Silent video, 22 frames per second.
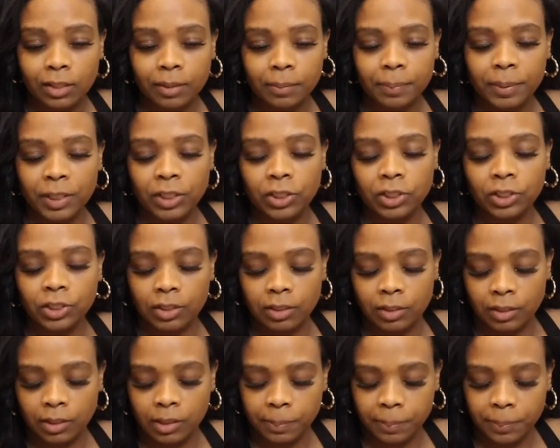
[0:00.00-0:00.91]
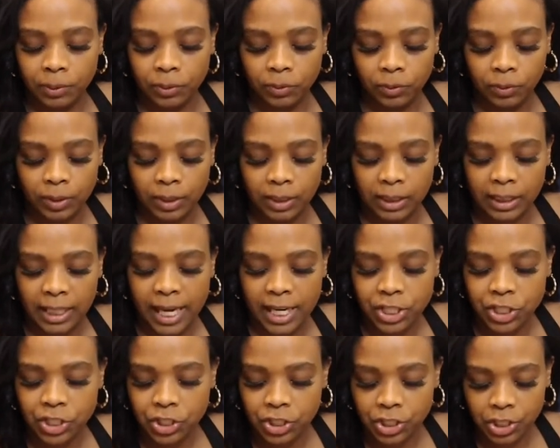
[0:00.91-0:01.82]
the pictures, the spoon
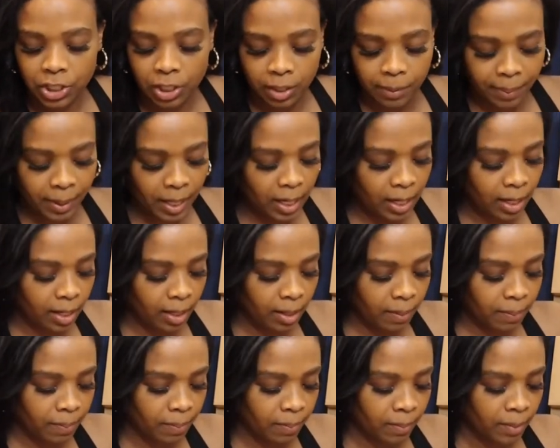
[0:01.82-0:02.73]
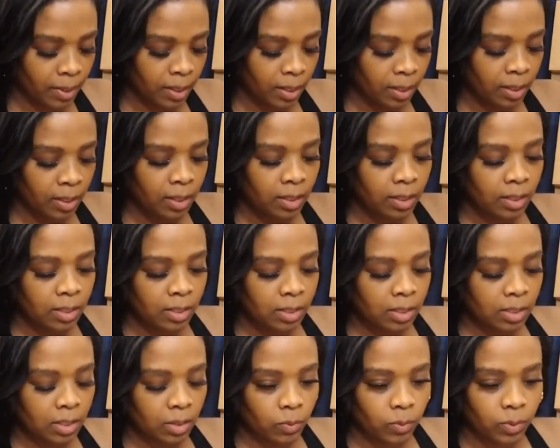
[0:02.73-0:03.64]
attaches to the pan.
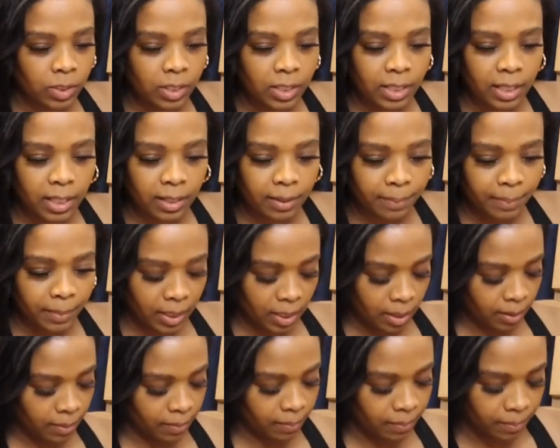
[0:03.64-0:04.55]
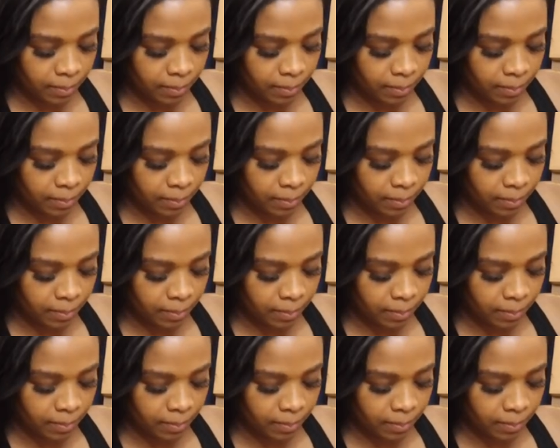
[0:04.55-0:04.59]
So we'll see in a minute.